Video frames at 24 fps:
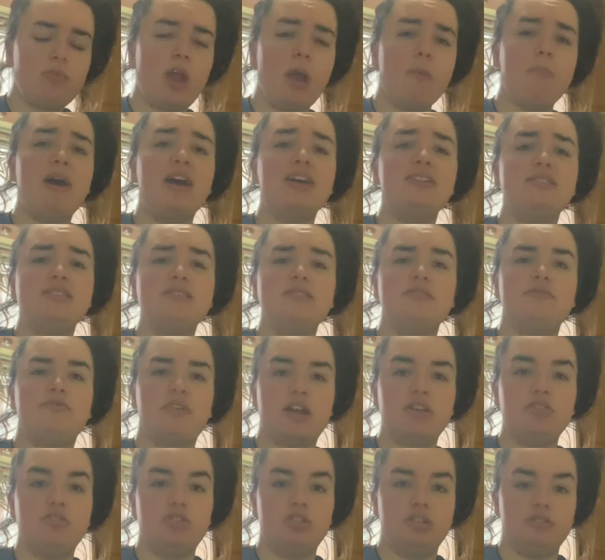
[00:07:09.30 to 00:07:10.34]
I'm at a
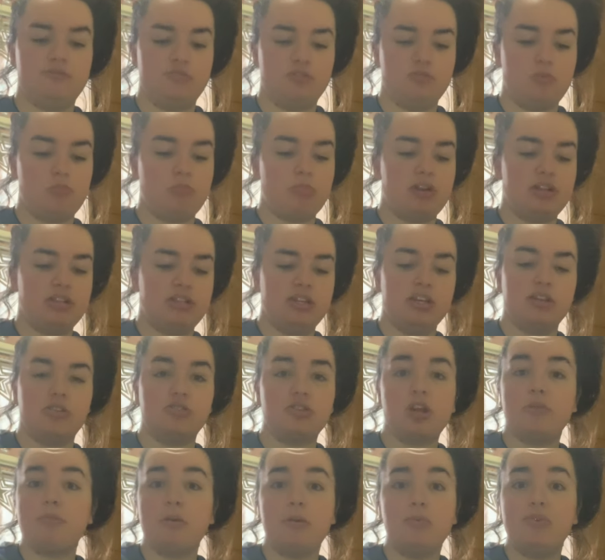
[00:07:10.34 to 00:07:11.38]
disadvantage if someone breaks in because
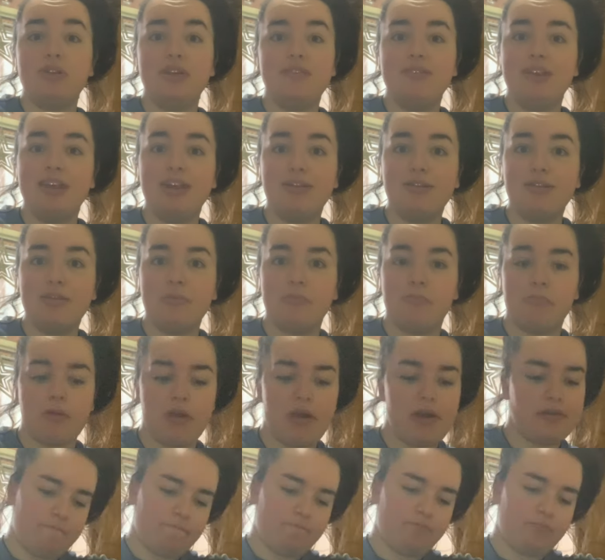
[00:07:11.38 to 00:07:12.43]
I probably won't even hear them.
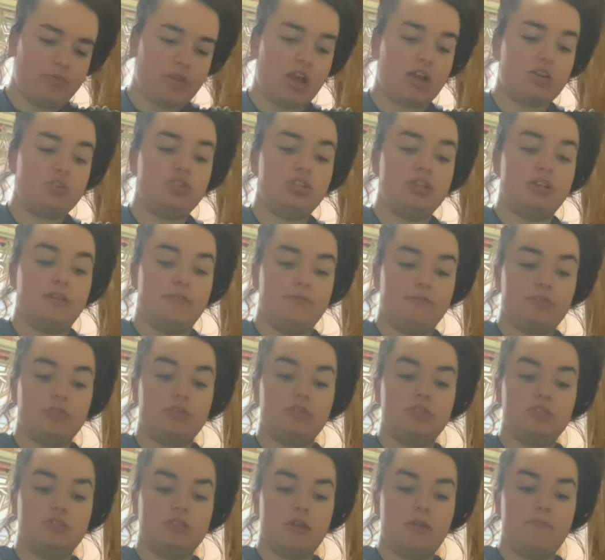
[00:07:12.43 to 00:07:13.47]
Actually,
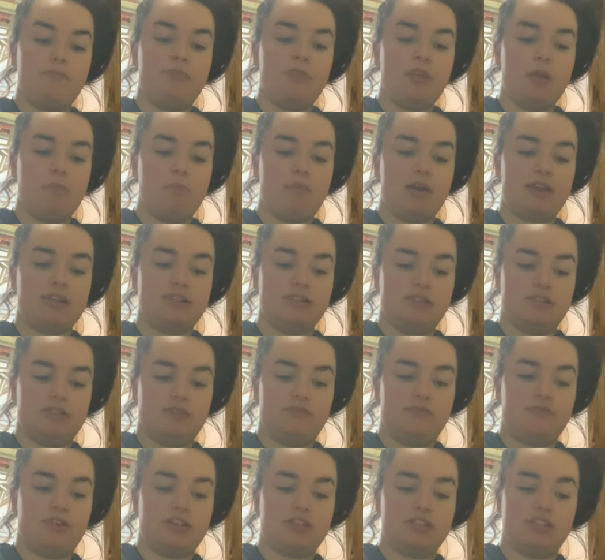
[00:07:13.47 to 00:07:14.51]
first
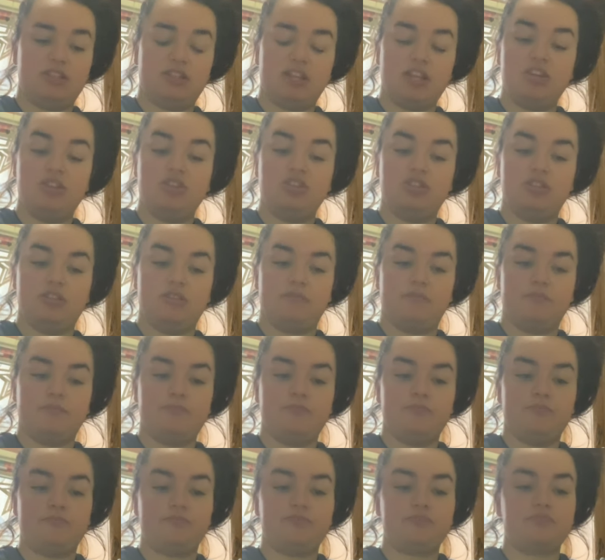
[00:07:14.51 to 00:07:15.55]
manifestation
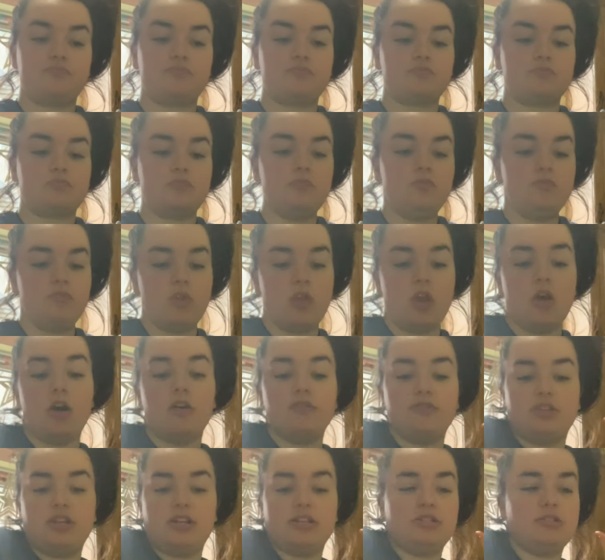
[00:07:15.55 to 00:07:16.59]

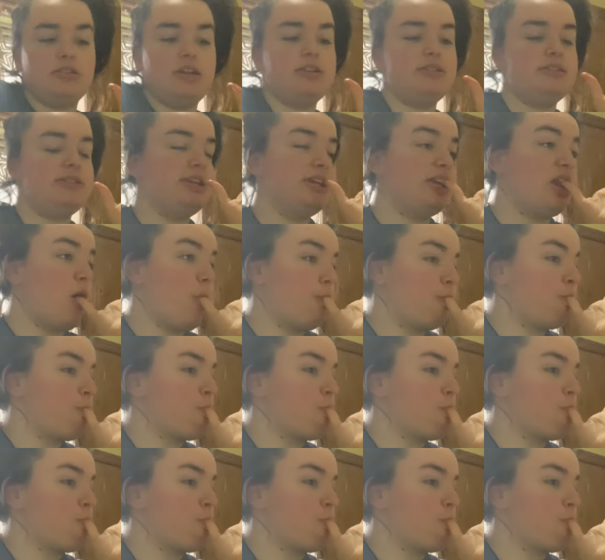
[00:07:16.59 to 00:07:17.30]
of twenty nineteen.